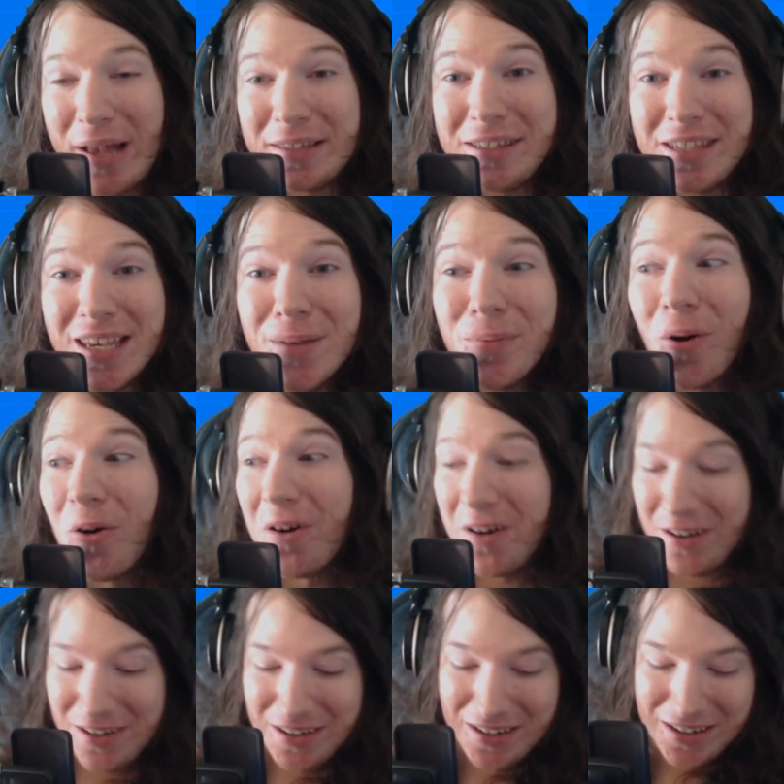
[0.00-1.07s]

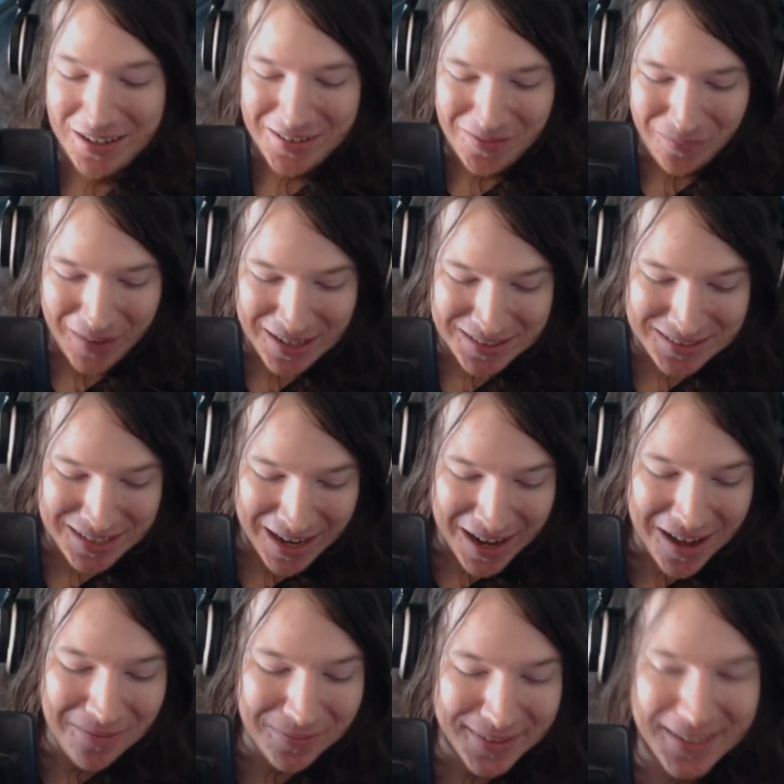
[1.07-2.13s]
keyboard my
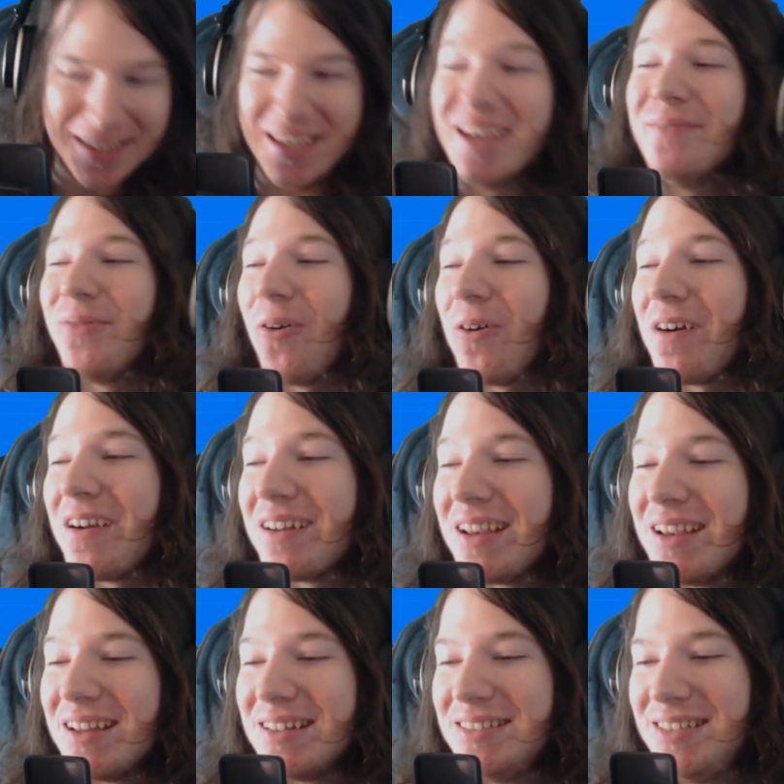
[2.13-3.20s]
damn keyboard
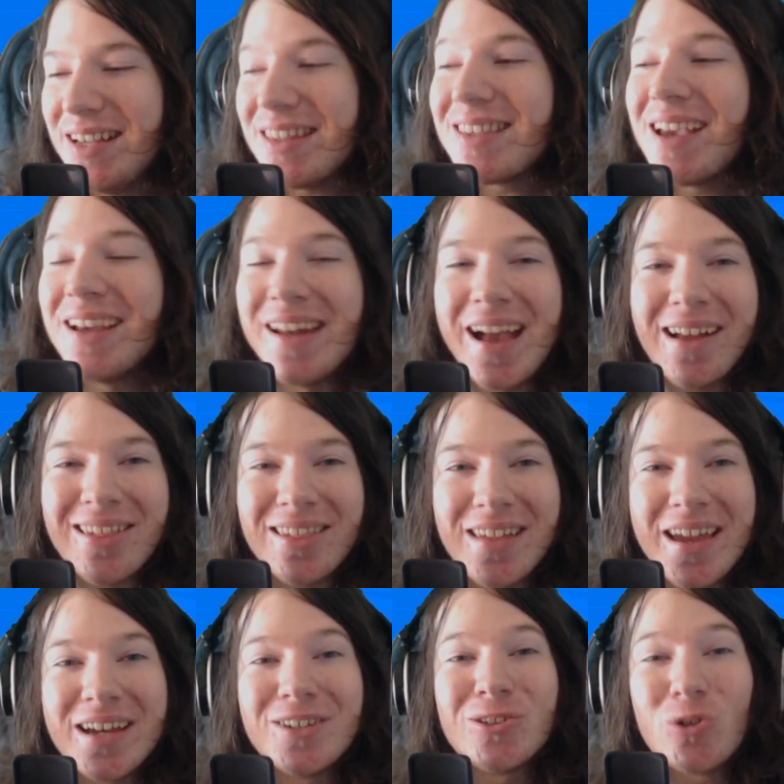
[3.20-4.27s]
disconnects
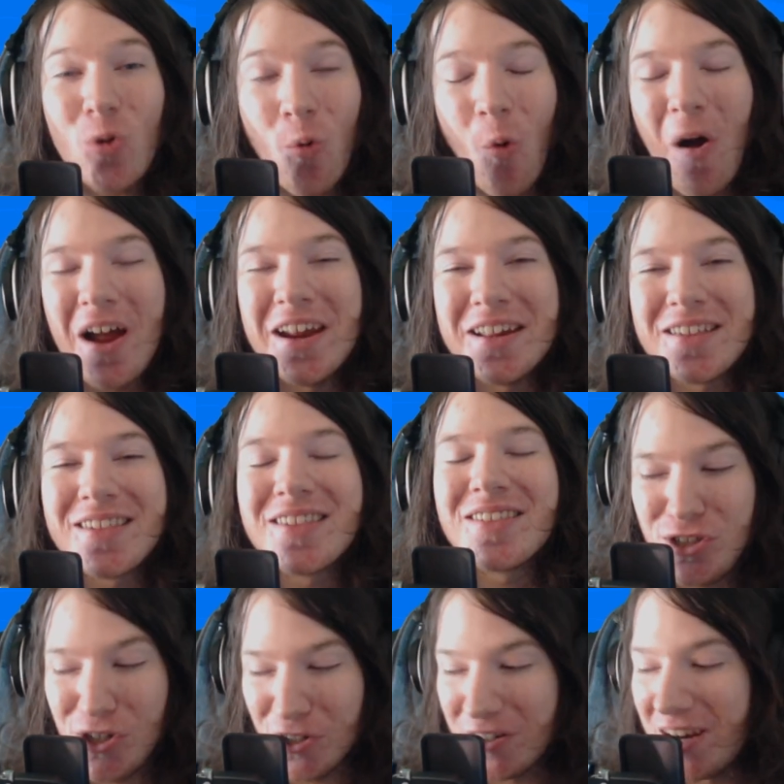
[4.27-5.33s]
like twice
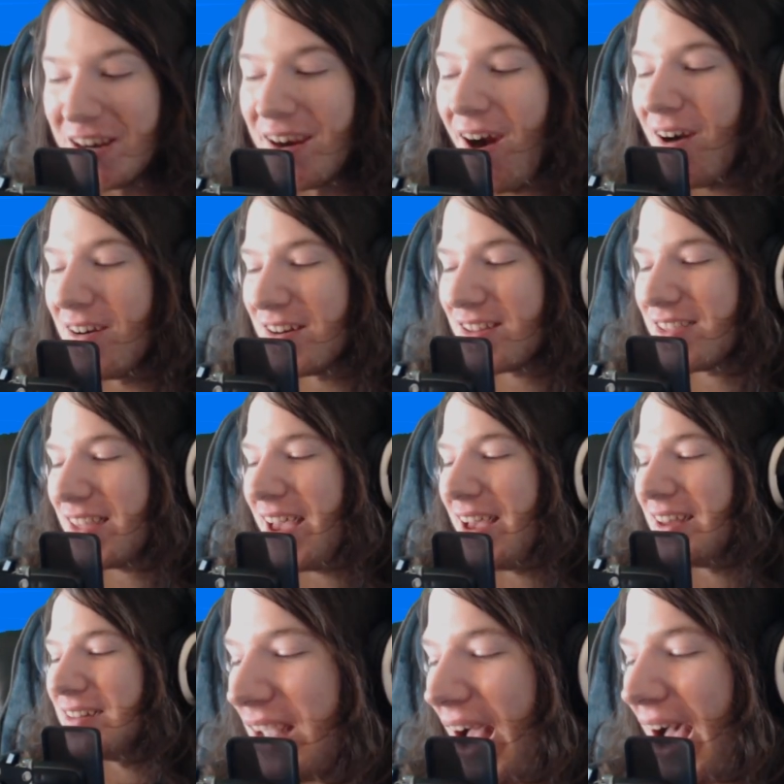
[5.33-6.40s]
during our
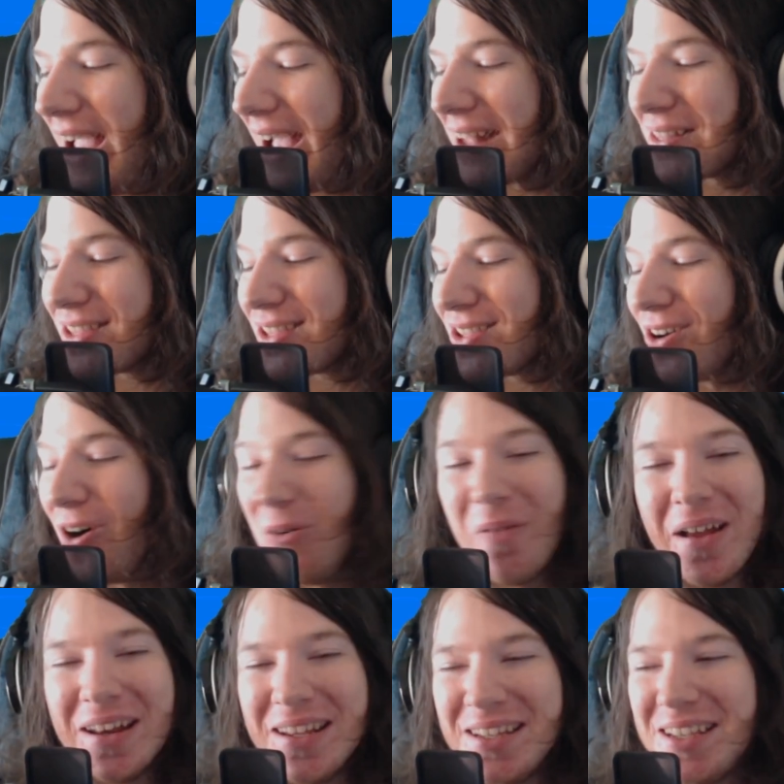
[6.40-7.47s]
set. I had so
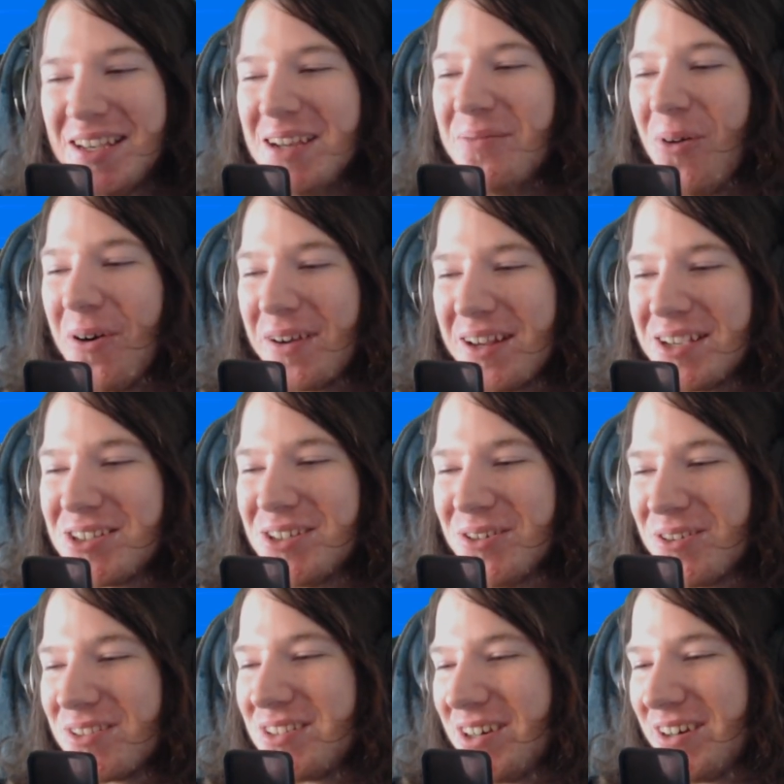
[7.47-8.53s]
many keyboard
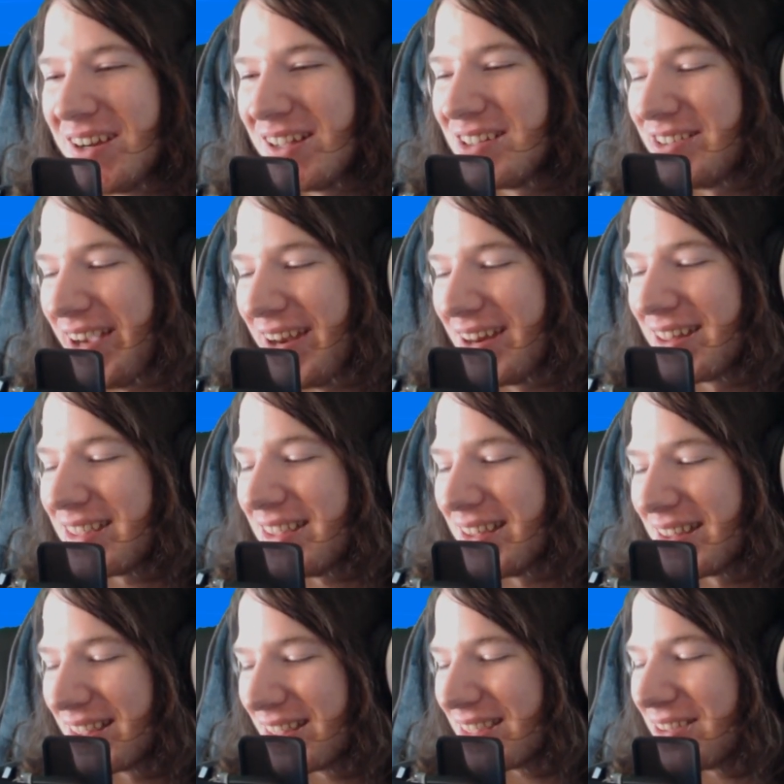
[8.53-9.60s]
issues during
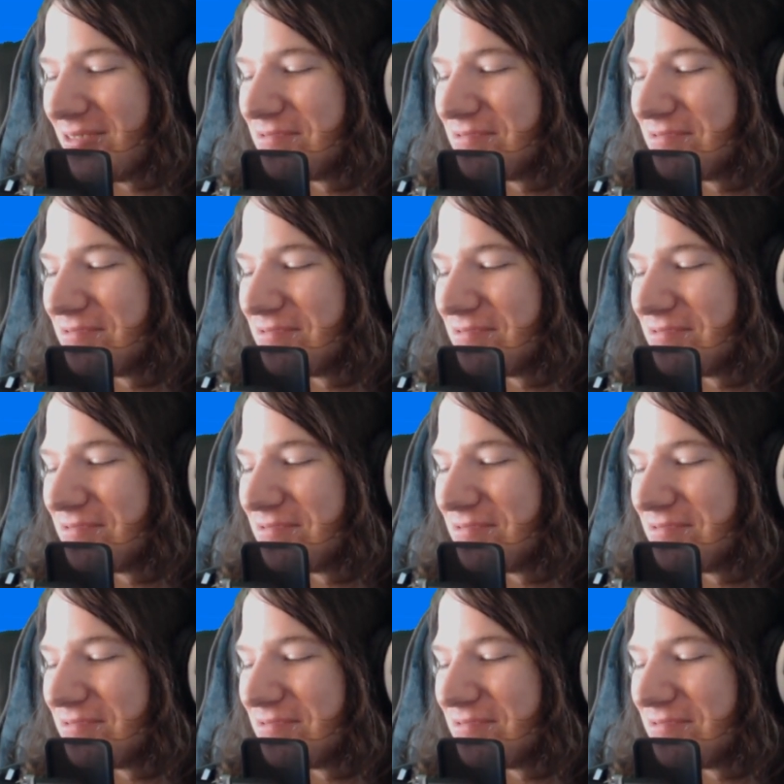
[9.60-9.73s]
Genesis.